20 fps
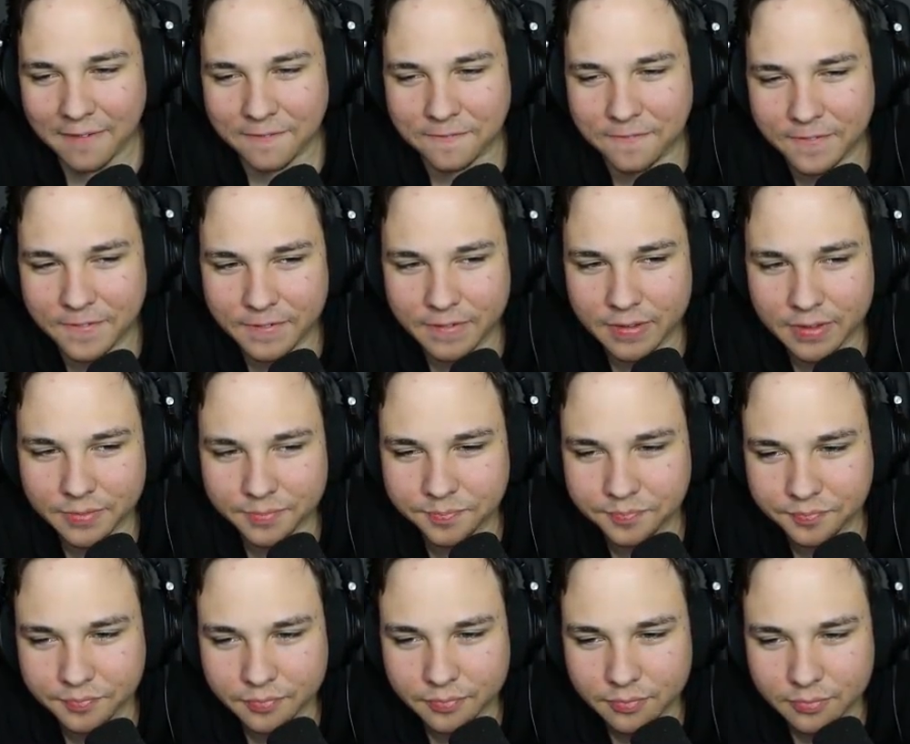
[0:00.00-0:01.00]
It seems
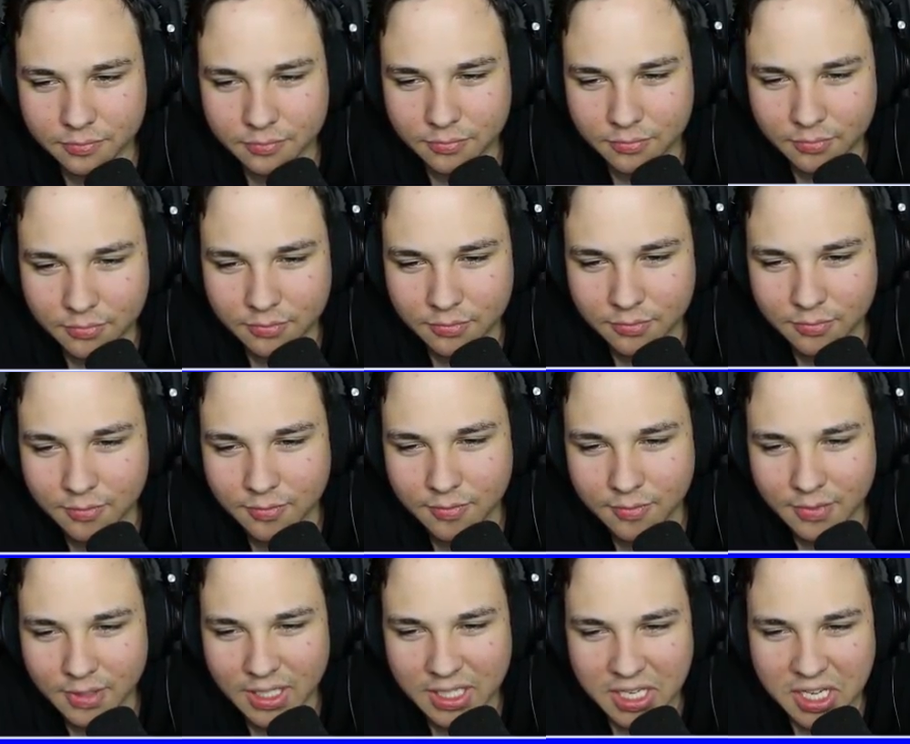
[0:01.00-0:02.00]
we but found I our
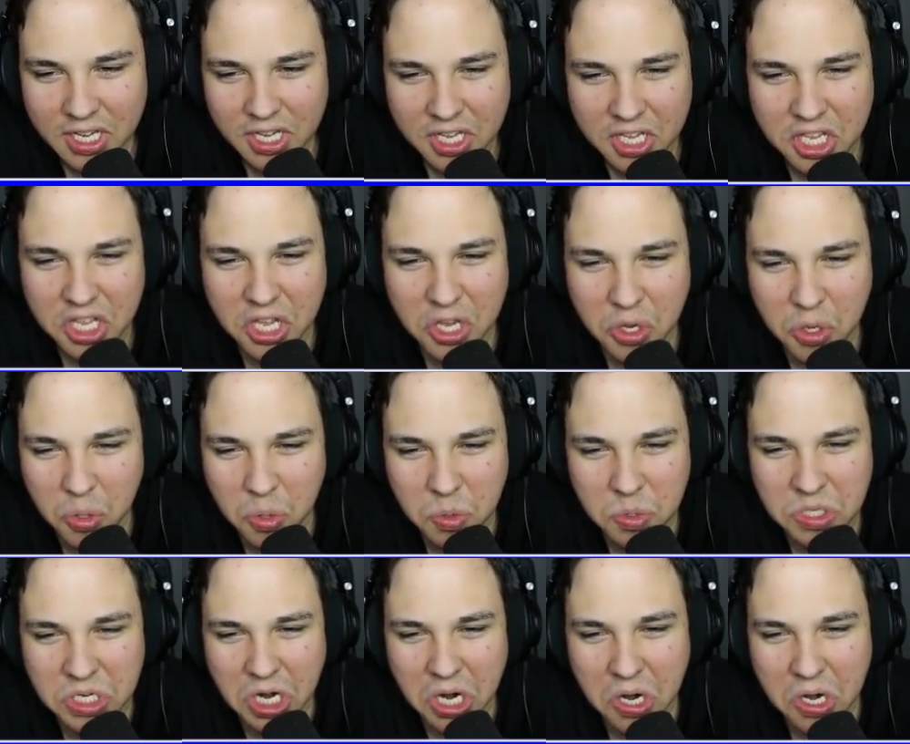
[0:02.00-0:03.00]
culprit. You
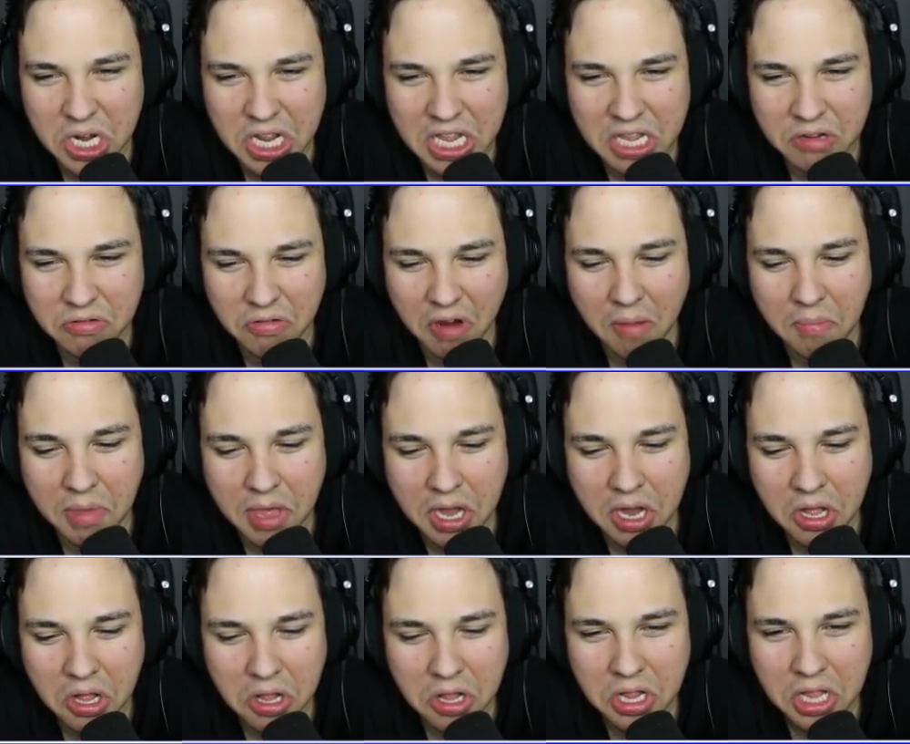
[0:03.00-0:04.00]
dirty
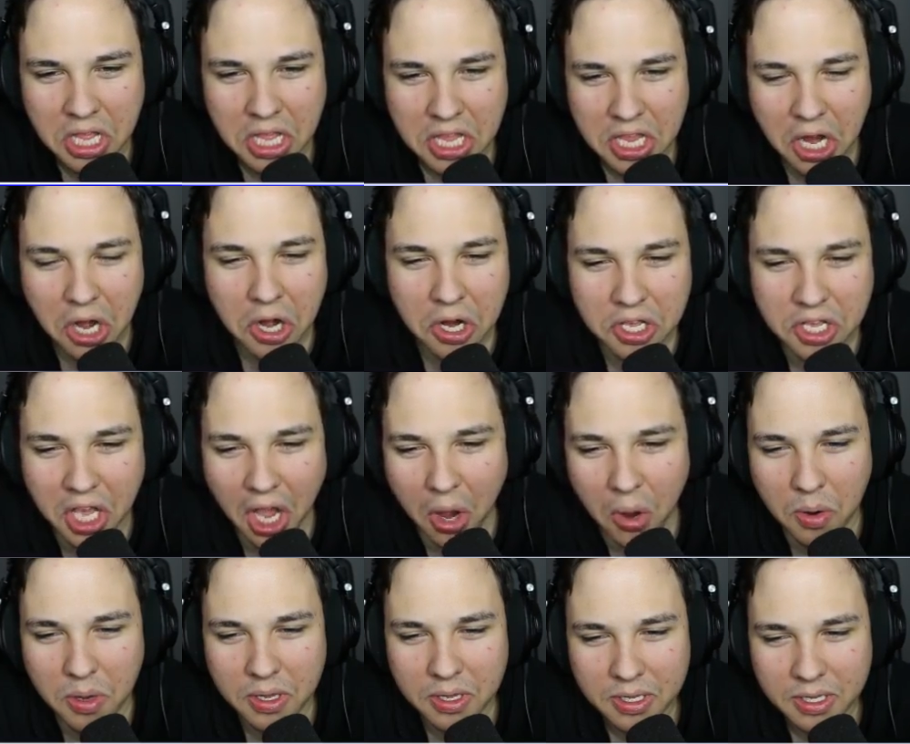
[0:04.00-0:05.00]
criminal. Booker you're
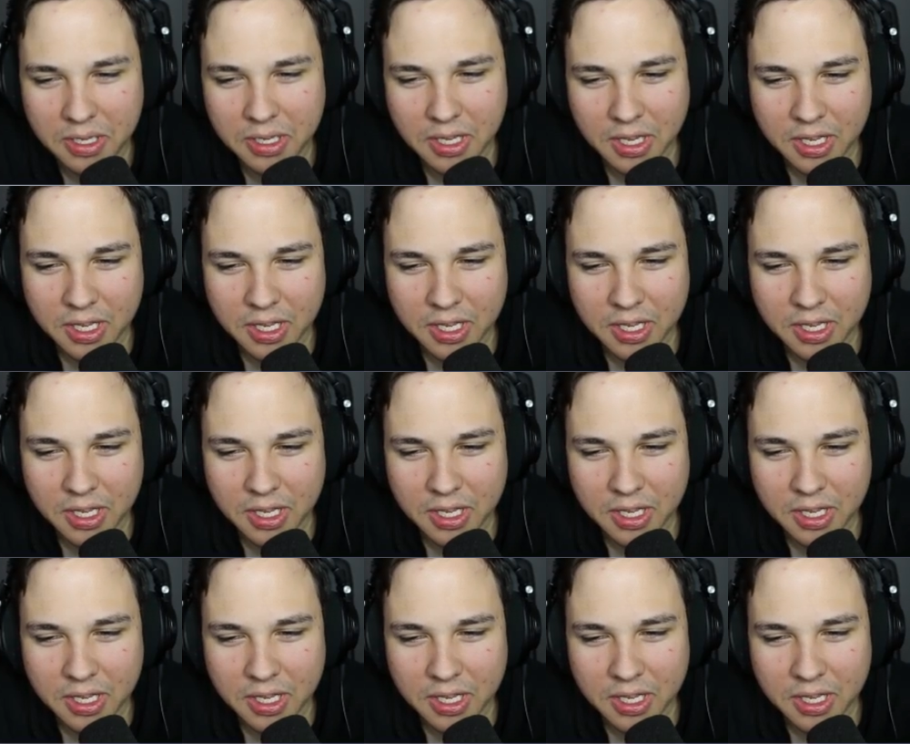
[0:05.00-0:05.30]
Watson.